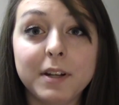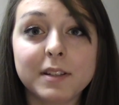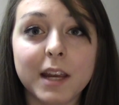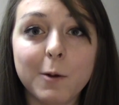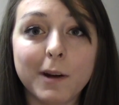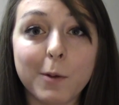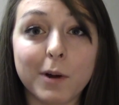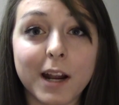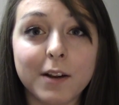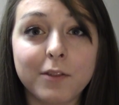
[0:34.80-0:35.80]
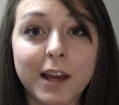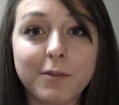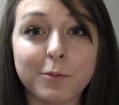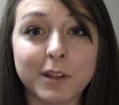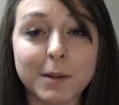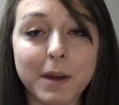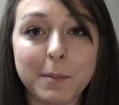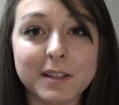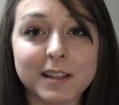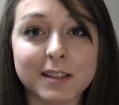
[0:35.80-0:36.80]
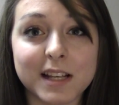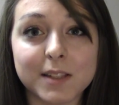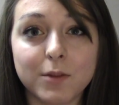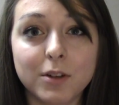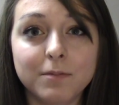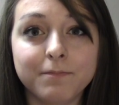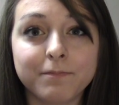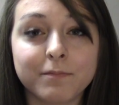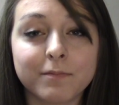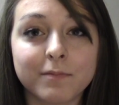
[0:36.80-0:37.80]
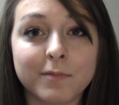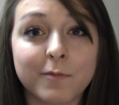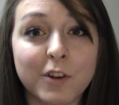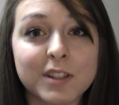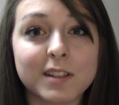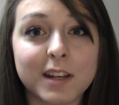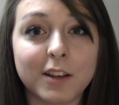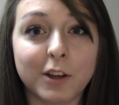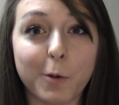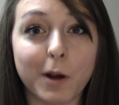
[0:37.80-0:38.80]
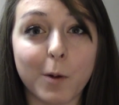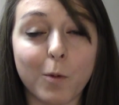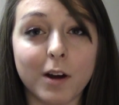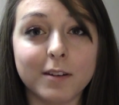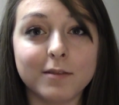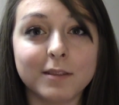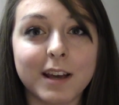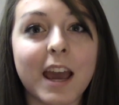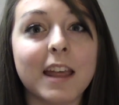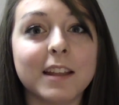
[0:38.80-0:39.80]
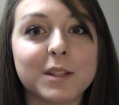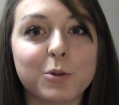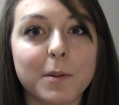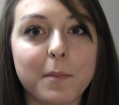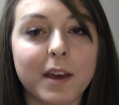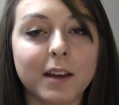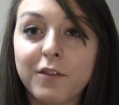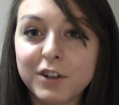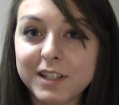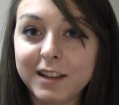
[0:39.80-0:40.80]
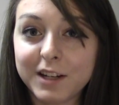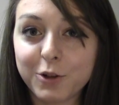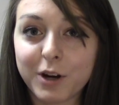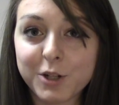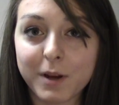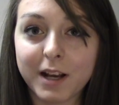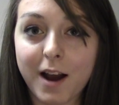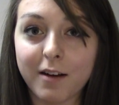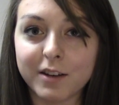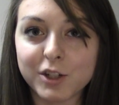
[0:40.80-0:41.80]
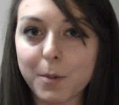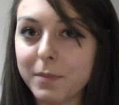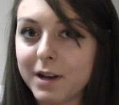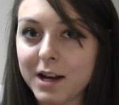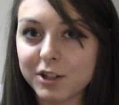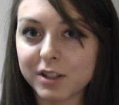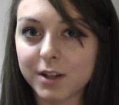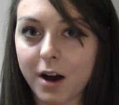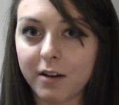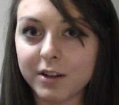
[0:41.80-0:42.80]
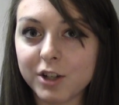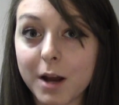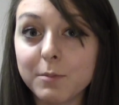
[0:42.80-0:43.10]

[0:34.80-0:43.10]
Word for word: But does getting what I want out of life really make me successful? First, let's take a look at what I want and let's dream big. First, I'd like to graduate college, but not just college.